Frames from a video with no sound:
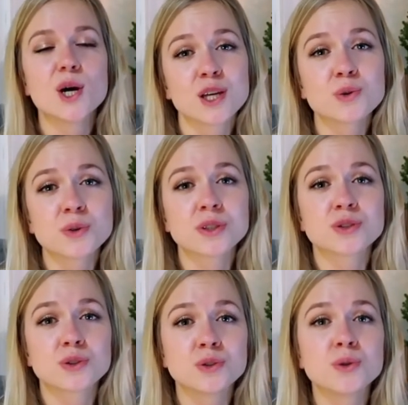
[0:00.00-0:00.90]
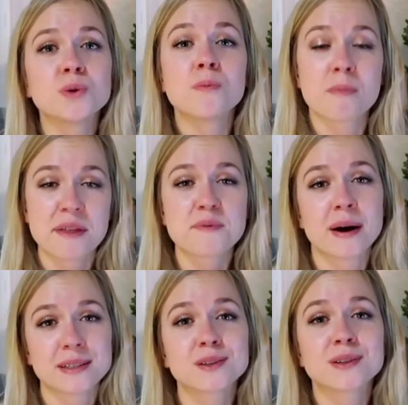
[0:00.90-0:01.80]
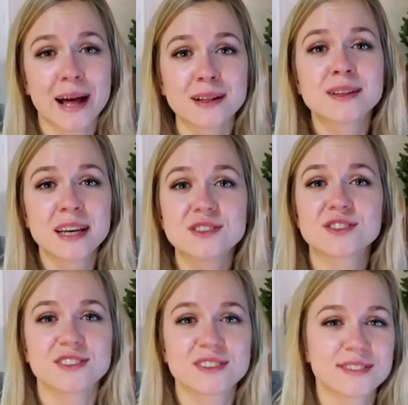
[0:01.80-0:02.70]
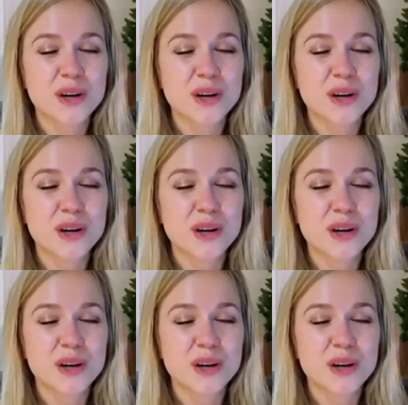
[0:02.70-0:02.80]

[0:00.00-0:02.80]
in order to do mathematical calculations.